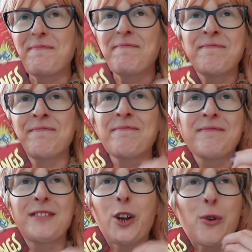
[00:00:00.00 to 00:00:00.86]

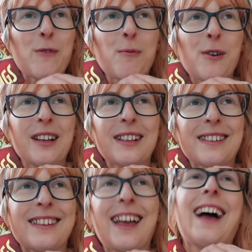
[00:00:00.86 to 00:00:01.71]
no
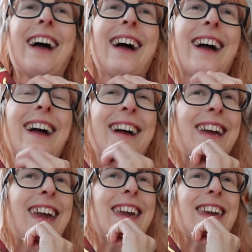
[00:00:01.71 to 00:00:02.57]
spoilers.
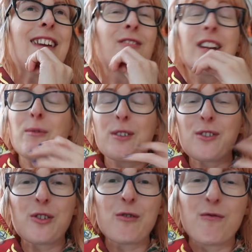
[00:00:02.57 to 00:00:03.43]
He really
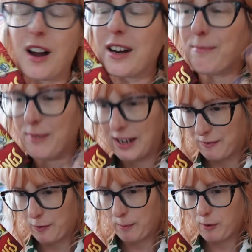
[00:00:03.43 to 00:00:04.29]
wants to run and play
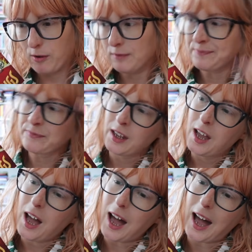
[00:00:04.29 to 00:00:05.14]
football.
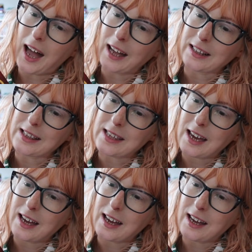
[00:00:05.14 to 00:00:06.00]
And
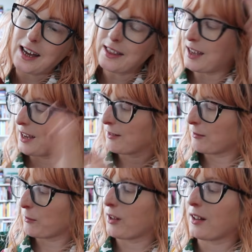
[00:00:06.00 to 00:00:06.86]

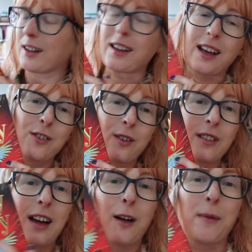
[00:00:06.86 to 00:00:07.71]
then, well, I guess you
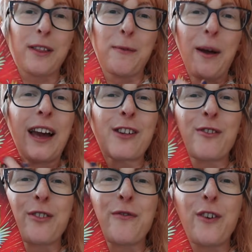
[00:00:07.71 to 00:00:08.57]
can tell by the
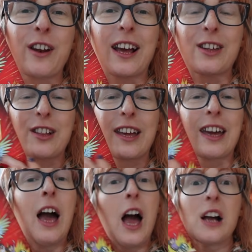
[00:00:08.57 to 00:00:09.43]
picture on the front,
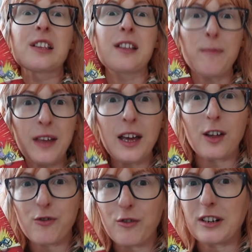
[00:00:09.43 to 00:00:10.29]
actually, something
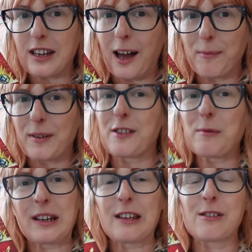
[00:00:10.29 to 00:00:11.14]
extraordinary happens
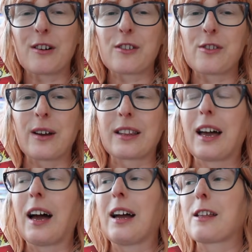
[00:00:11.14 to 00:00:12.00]
when he starts doing
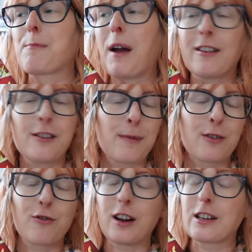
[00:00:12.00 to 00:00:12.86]
that. And his parents have
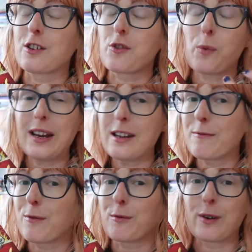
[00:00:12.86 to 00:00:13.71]
been trying to dissuade
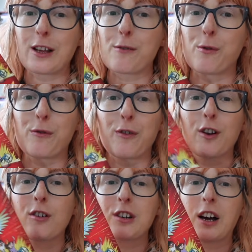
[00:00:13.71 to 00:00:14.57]
him from doing sport for a
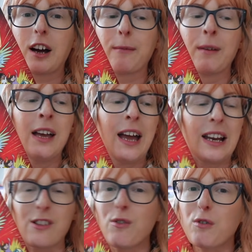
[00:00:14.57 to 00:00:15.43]
long time.
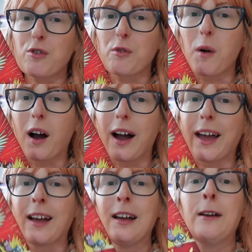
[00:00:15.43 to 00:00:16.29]
He's not sure
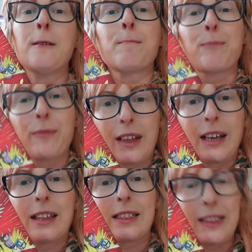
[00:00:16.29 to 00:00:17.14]
why.
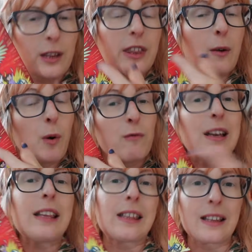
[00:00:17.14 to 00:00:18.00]
That there were
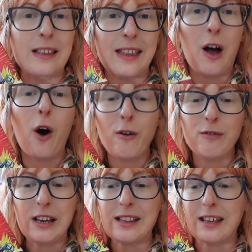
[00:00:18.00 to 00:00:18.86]
reasons. There are
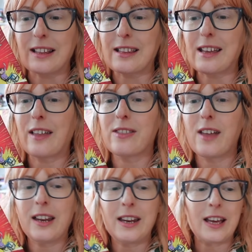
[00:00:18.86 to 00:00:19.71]
reasons. And
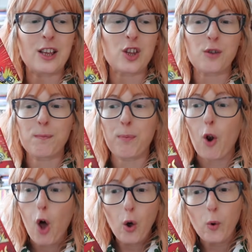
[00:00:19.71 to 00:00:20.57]
then it
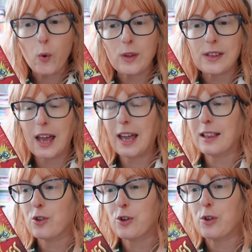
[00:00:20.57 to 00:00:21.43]
explodes
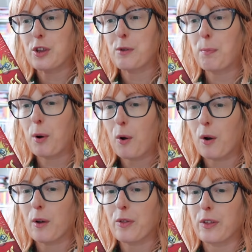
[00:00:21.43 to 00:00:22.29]
into this
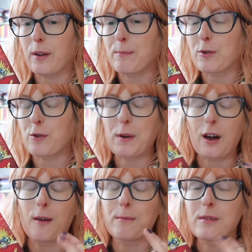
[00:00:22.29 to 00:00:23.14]
plot that just
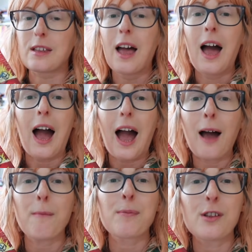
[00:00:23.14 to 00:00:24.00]
becomes
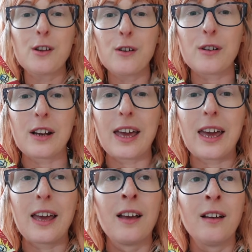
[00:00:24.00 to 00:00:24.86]

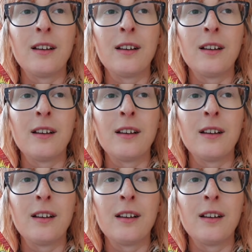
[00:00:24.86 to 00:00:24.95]
absolutely